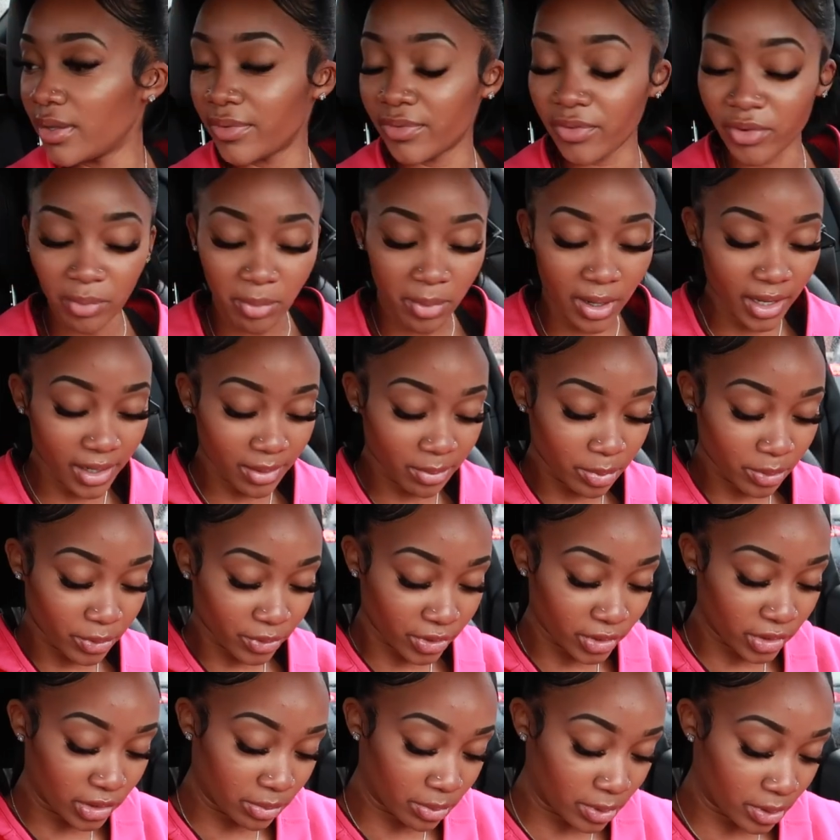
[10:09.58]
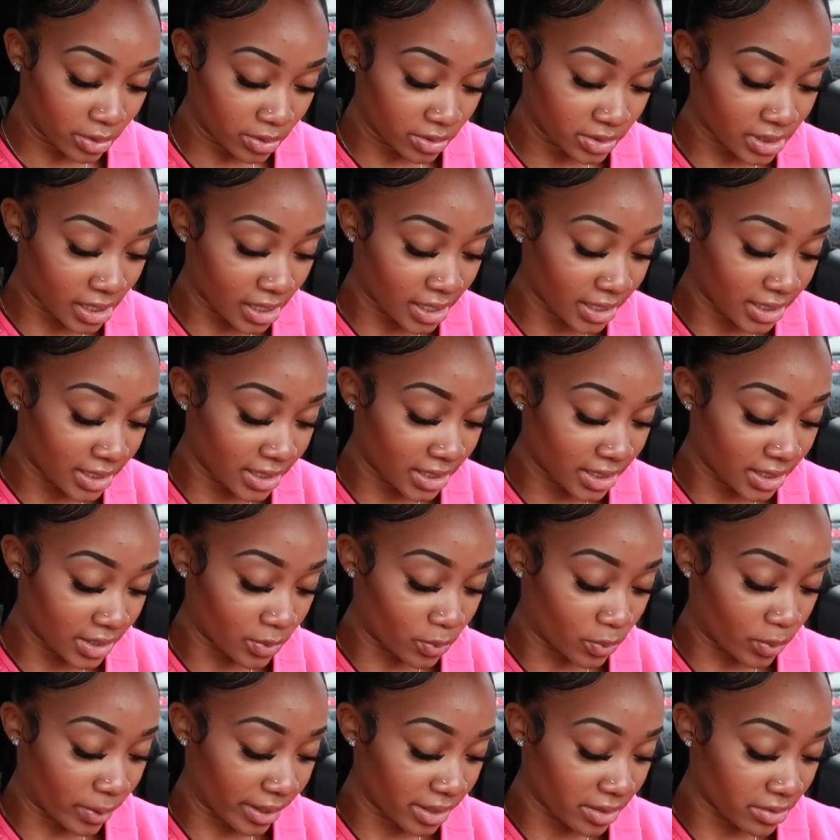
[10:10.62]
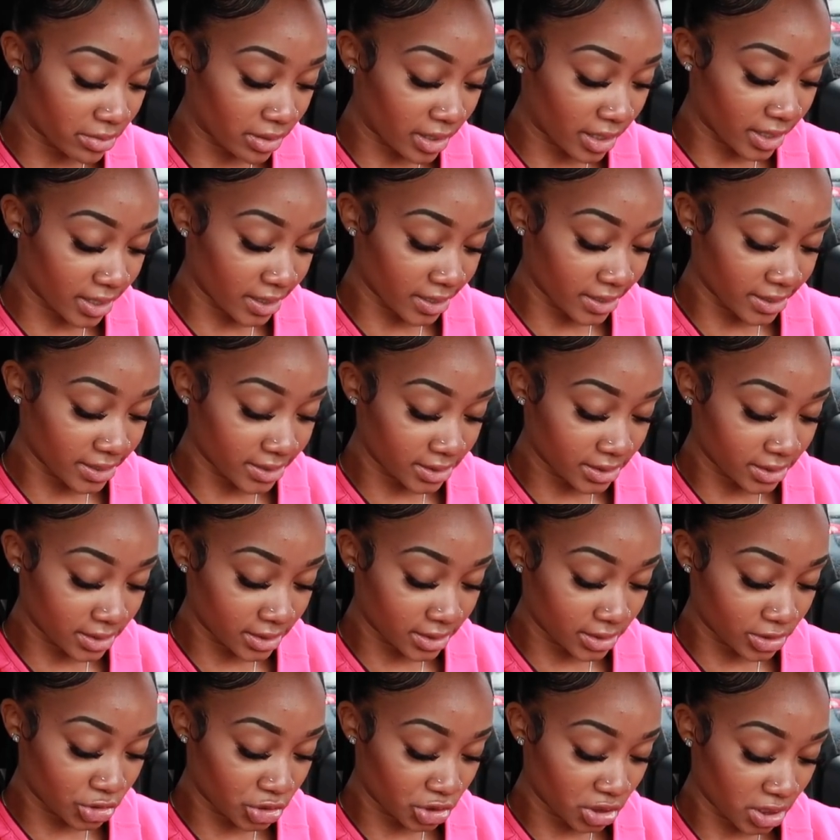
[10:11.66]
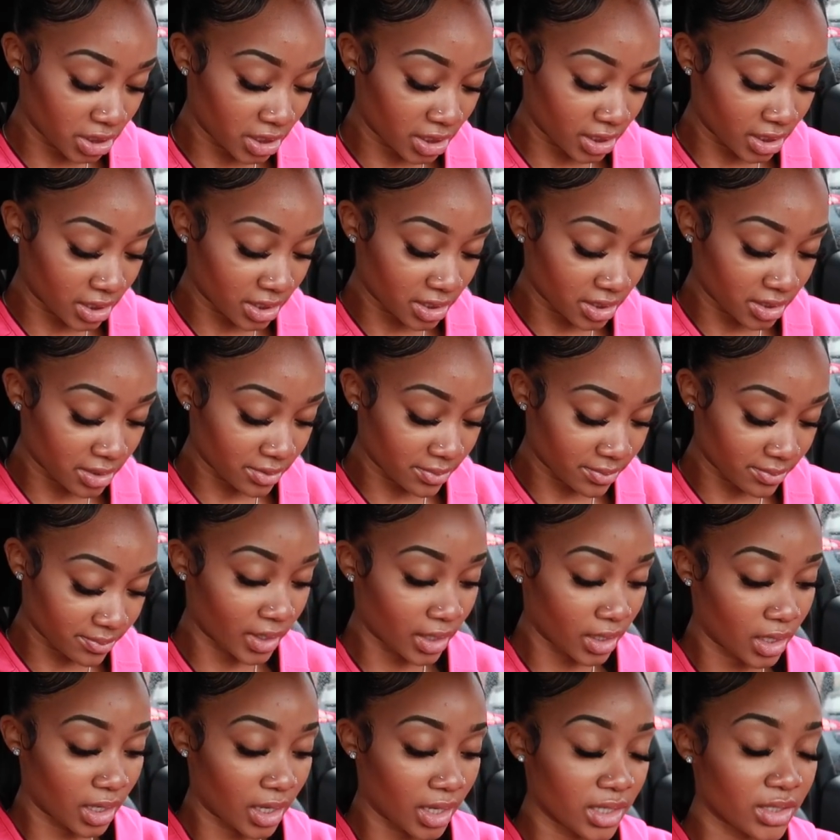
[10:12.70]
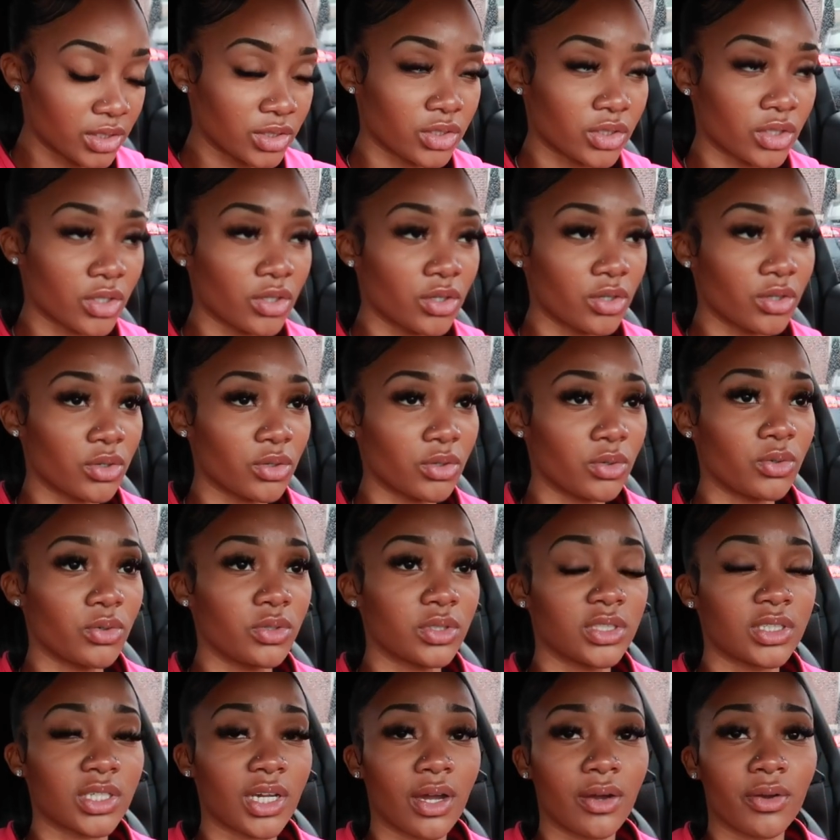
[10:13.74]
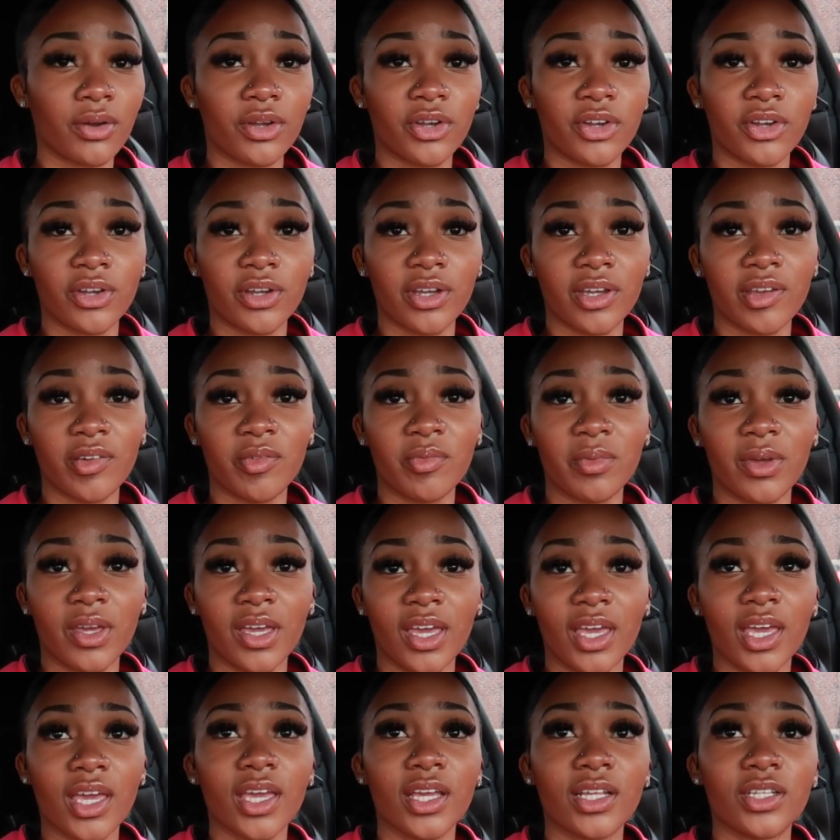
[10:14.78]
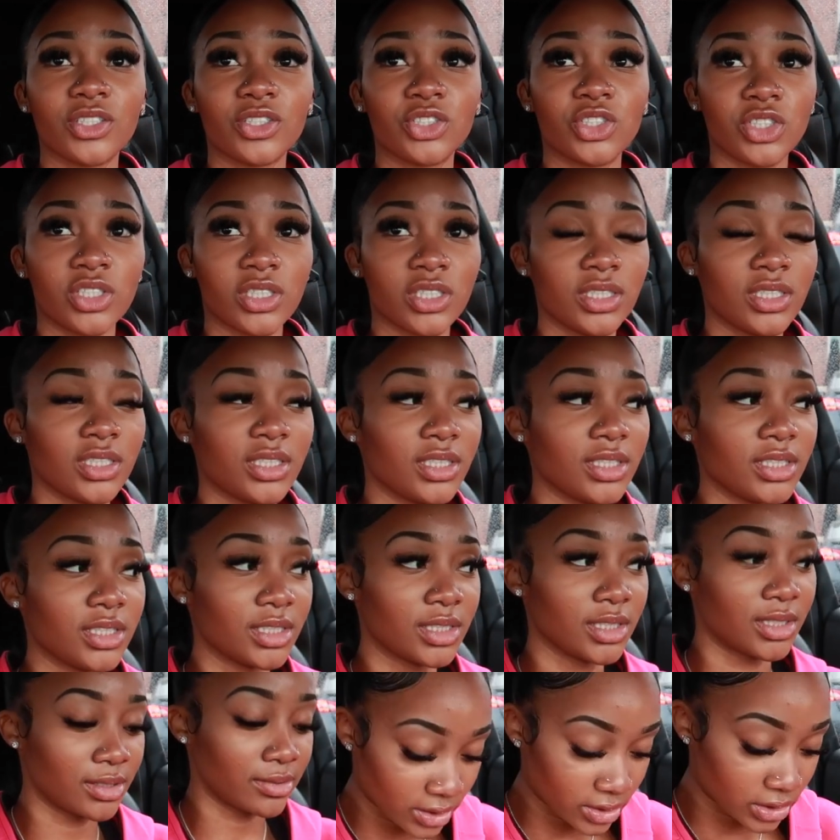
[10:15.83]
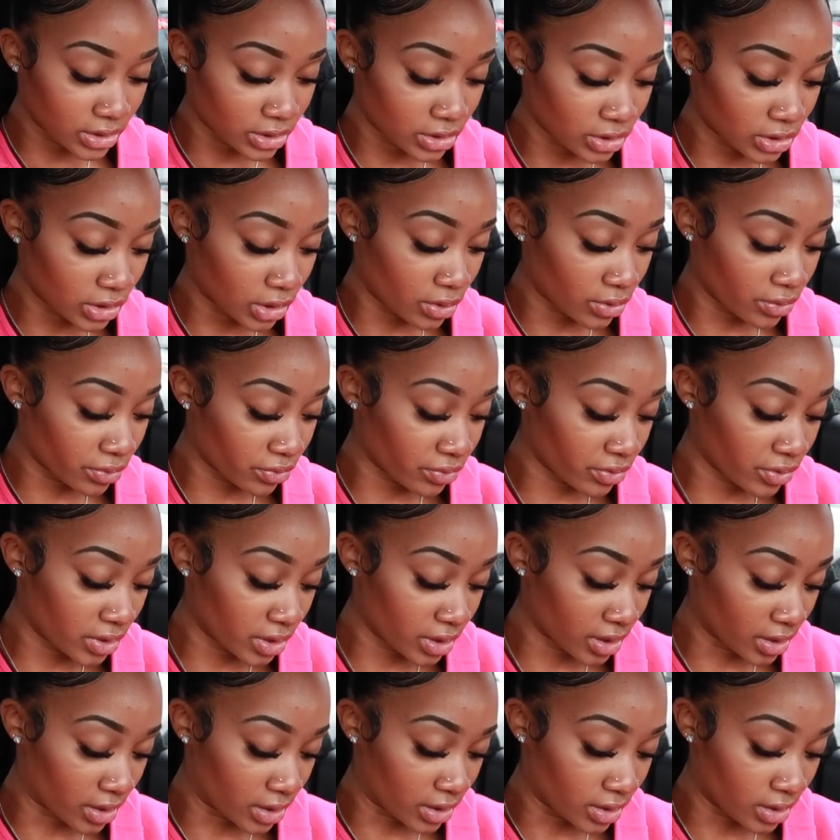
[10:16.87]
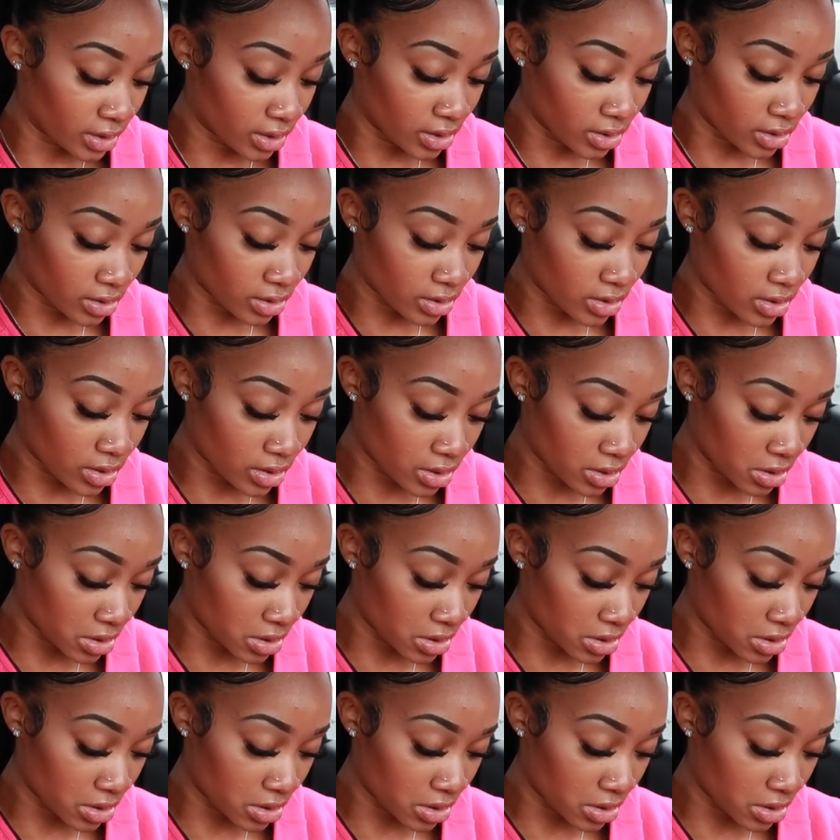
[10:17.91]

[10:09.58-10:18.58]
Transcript: for my burrito bowls, I get white rice, chicken, queso, sour cream, and cheese. It's so freaking good, y'all.